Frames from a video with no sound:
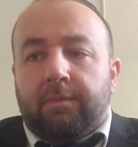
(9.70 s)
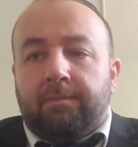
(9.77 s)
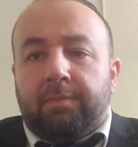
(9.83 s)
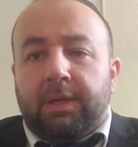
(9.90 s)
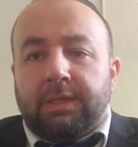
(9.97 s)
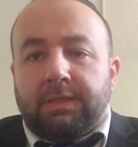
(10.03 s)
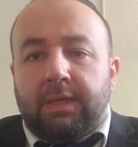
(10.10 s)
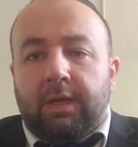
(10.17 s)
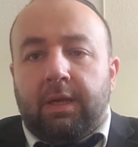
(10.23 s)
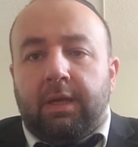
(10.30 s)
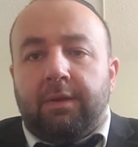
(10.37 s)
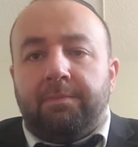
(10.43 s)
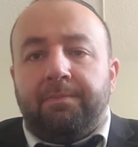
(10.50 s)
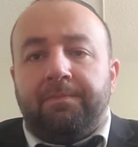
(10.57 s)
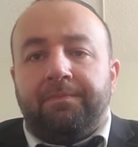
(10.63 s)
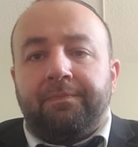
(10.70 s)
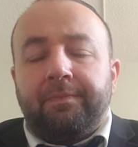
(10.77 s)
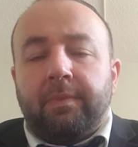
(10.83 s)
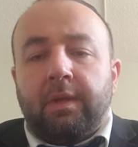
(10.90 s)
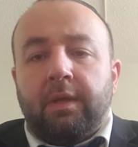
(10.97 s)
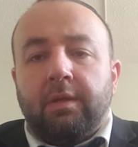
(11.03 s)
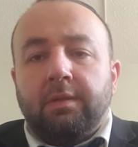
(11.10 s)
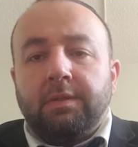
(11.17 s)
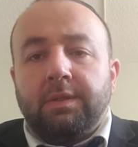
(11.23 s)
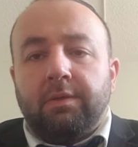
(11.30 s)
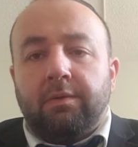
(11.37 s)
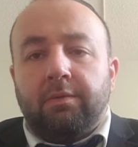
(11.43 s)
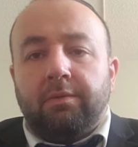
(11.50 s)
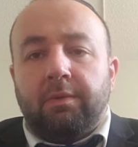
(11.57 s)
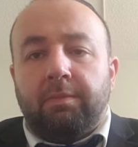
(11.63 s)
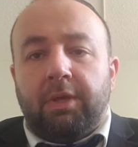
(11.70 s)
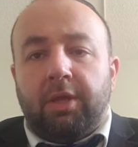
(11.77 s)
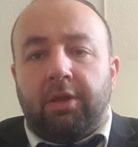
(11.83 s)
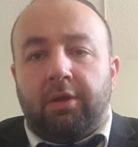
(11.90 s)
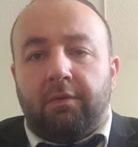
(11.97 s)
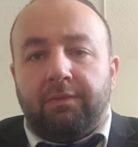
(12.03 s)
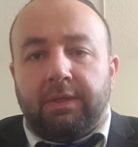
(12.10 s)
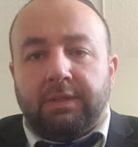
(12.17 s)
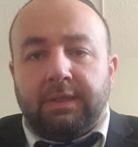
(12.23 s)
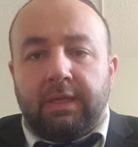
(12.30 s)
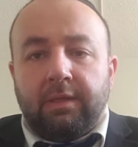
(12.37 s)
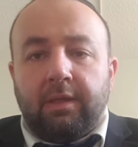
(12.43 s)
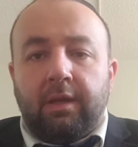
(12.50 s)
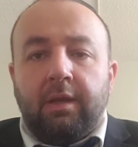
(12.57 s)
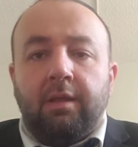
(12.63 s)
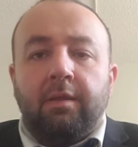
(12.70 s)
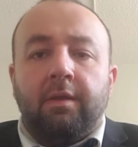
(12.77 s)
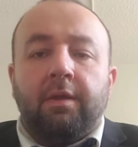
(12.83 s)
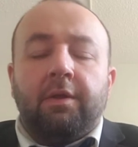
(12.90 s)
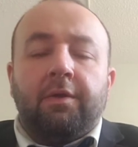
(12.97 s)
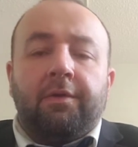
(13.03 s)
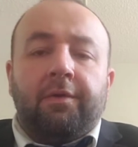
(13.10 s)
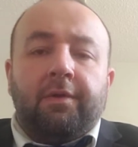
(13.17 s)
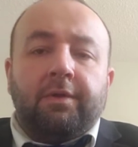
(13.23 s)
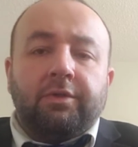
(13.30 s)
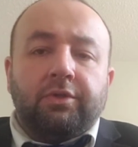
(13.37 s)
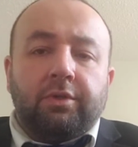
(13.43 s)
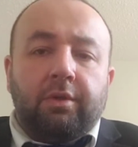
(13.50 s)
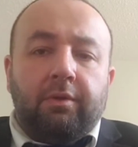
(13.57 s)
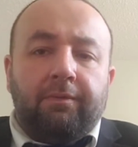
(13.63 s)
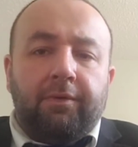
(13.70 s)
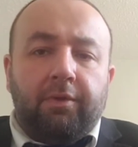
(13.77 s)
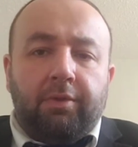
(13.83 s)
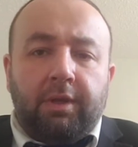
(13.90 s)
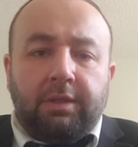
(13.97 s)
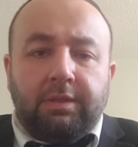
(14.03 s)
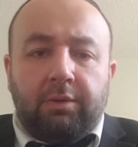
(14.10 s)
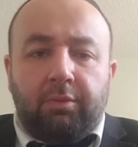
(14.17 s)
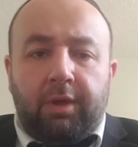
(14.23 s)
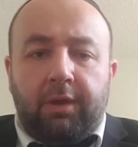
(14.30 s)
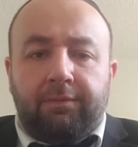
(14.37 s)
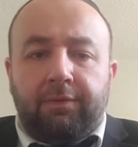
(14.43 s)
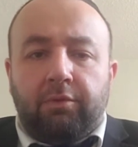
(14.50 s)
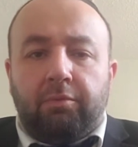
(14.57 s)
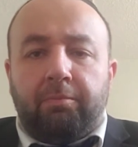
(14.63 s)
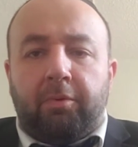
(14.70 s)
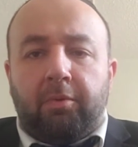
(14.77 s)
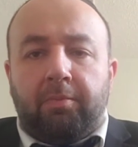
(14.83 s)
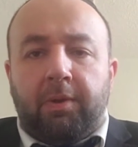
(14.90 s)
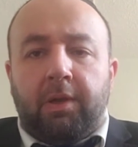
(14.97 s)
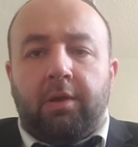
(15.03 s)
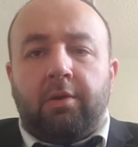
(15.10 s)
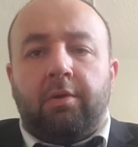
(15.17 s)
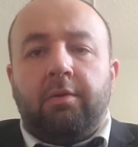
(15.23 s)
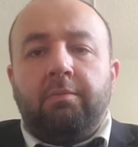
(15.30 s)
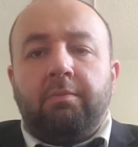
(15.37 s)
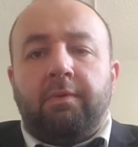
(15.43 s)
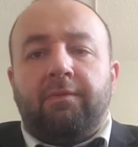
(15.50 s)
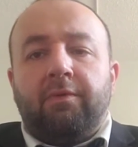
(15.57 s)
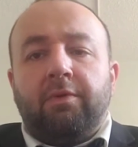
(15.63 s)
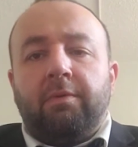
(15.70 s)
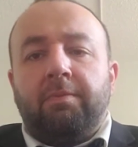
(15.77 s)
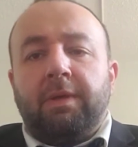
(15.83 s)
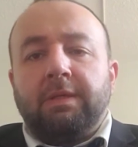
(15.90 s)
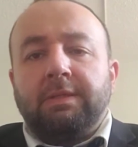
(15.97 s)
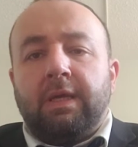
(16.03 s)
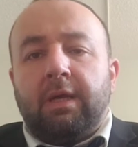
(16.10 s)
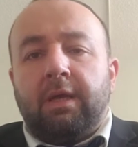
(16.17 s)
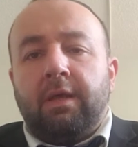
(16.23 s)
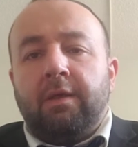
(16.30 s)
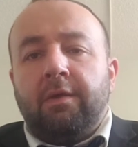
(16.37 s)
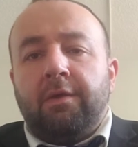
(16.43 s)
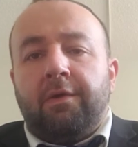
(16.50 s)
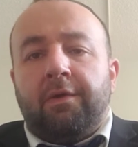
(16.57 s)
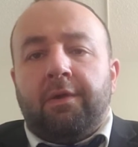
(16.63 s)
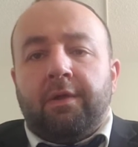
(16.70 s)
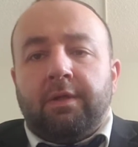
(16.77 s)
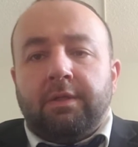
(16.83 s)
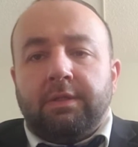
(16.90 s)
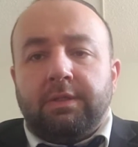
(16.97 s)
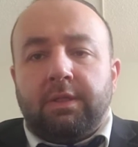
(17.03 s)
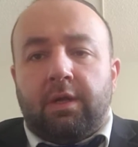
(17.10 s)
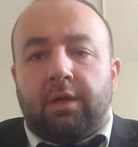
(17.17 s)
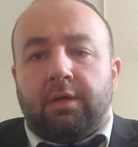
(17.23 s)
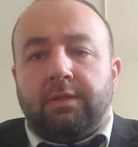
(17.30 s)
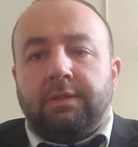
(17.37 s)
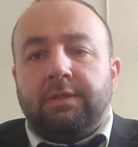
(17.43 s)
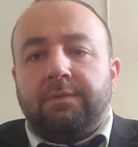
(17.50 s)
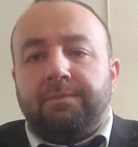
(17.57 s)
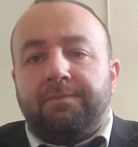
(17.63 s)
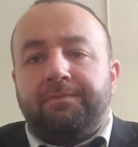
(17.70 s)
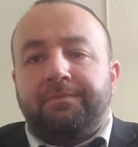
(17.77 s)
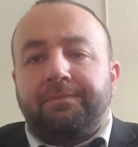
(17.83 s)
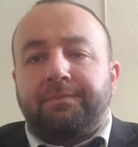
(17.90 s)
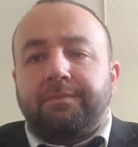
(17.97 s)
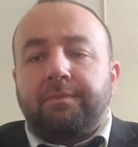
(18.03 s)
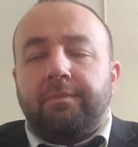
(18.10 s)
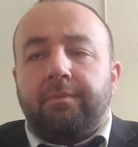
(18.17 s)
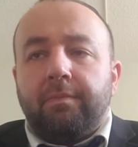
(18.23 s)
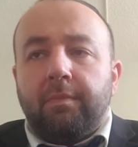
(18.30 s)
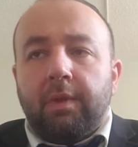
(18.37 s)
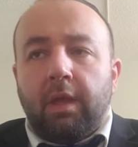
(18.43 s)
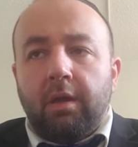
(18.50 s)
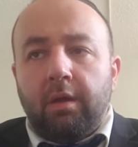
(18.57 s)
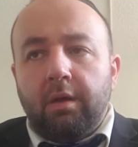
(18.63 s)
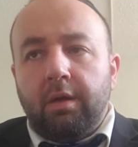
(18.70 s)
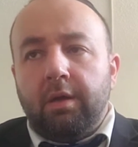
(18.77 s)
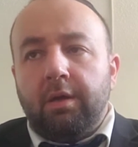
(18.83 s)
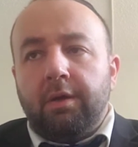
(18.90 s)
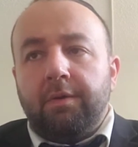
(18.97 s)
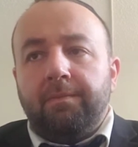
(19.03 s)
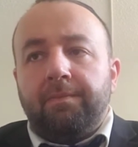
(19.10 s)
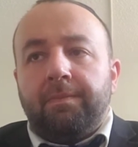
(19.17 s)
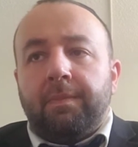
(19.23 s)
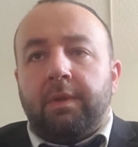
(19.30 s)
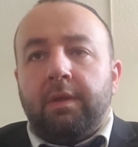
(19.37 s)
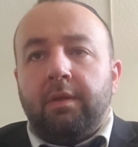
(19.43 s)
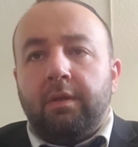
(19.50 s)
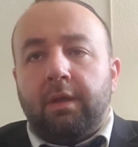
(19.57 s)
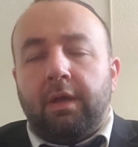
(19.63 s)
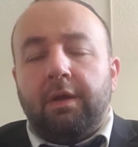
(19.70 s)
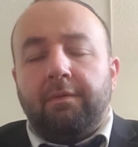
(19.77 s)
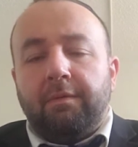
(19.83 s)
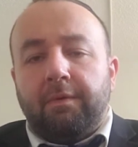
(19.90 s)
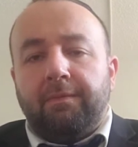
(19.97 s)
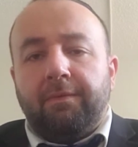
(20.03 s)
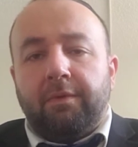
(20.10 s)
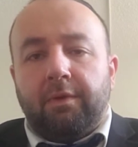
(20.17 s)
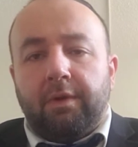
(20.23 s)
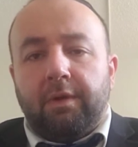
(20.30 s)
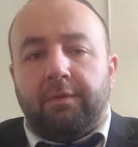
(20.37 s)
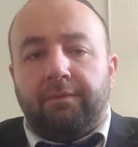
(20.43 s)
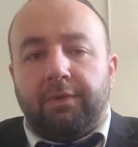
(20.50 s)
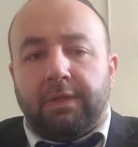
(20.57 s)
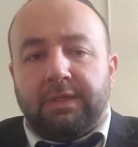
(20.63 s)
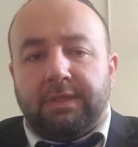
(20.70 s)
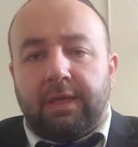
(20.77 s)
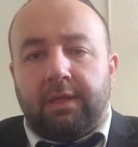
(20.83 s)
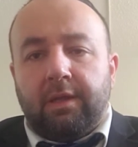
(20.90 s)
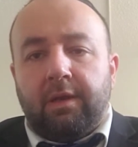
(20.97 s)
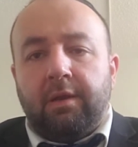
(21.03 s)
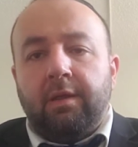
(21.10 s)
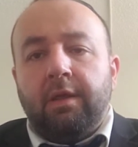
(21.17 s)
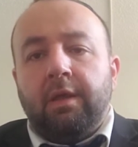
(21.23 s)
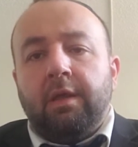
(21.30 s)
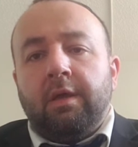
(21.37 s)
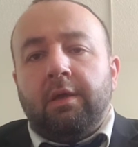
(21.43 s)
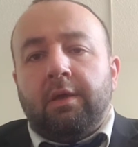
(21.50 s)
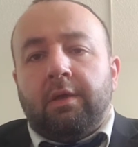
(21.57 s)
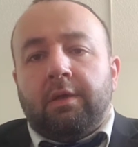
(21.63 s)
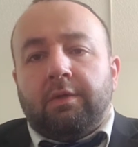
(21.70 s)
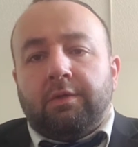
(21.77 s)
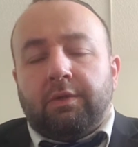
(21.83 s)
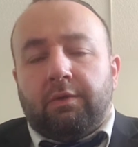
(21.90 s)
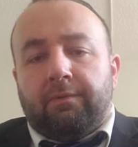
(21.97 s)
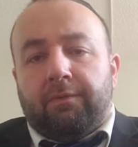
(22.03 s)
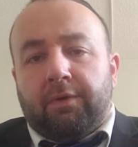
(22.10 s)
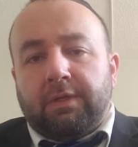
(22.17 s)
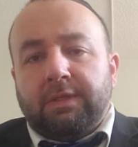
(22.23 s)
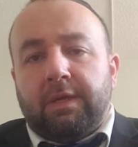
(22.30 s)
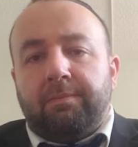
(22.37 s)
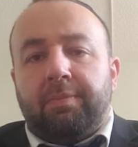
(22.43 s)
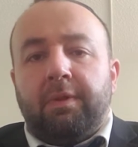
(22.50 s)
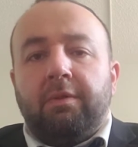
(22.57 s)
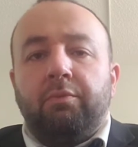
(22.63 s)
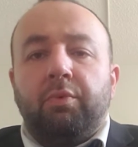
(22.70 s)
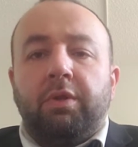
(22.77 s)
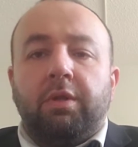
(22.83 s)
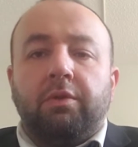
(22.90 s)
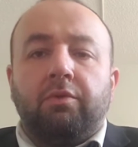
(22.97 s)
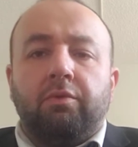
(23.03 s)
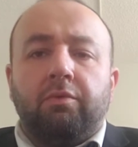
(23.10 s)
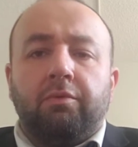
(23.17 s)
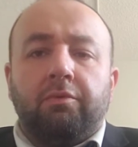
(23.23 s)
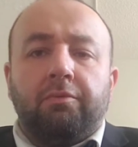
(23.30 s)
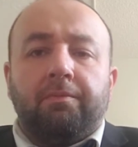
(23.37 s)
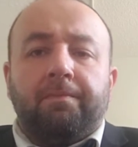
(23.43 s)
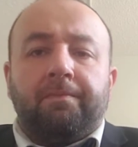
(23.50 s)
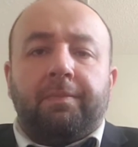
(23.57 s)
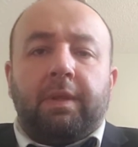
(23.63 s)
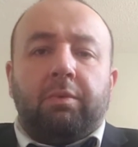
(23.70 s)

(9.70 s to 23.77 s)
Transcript: Pesach, so the beginning of the seder. So there are a few things that we have to prepare before the Pesach starts for the seder. So, for example, we need to